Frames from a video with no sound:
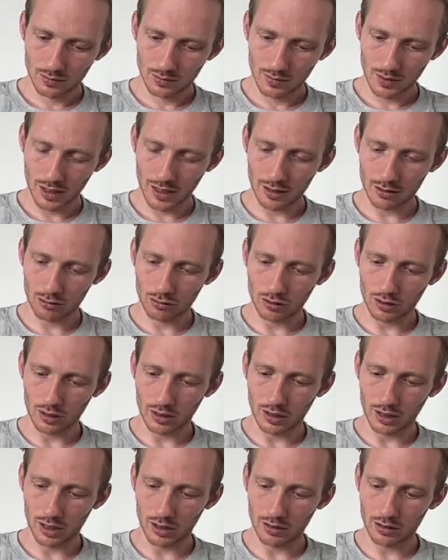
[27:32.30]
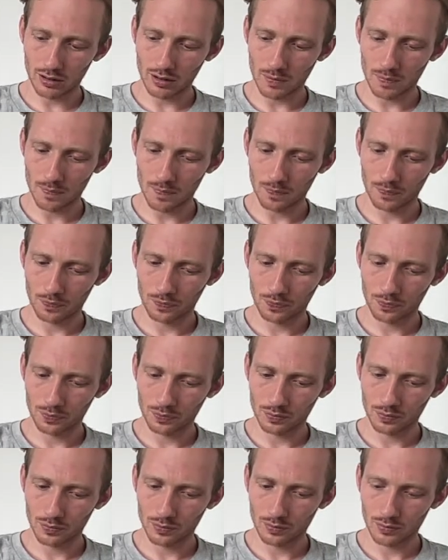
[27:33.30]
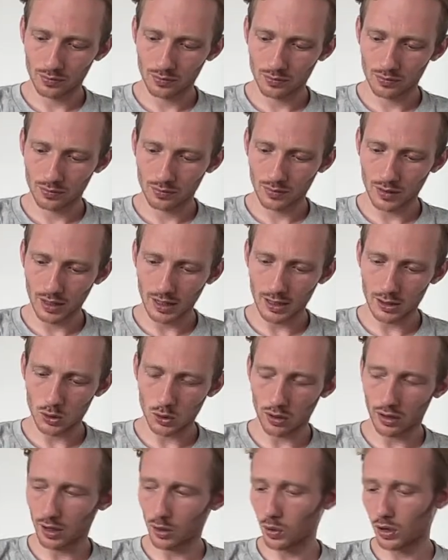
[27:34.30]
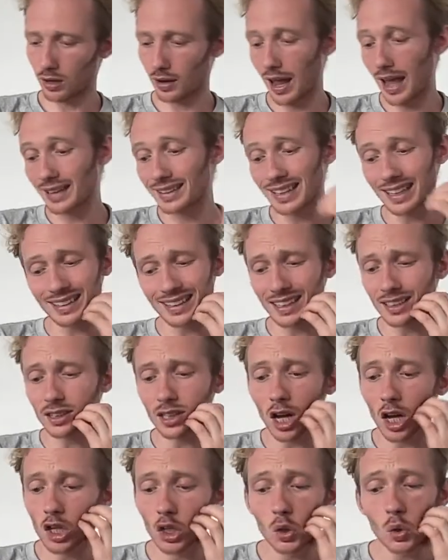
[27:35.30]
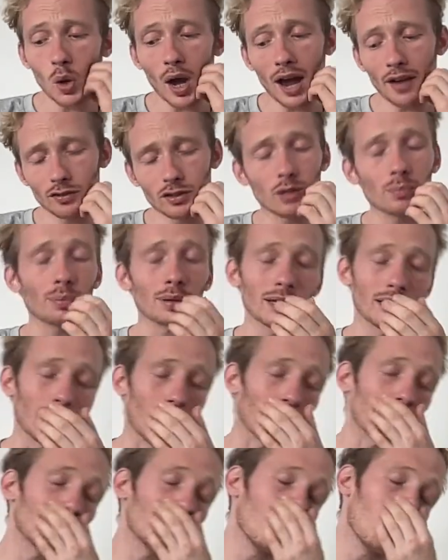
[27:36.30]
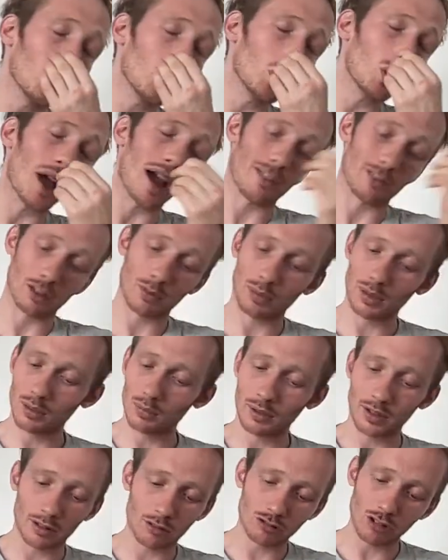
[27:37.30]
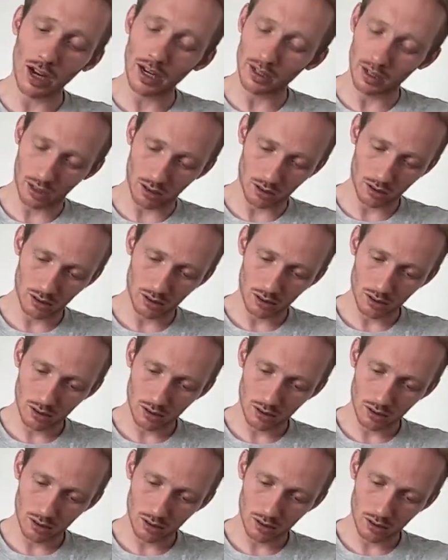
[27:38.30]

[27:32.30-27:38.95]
That's really nice. I enjoy that quite. You have to pee. I know you have to pee, but it's raining.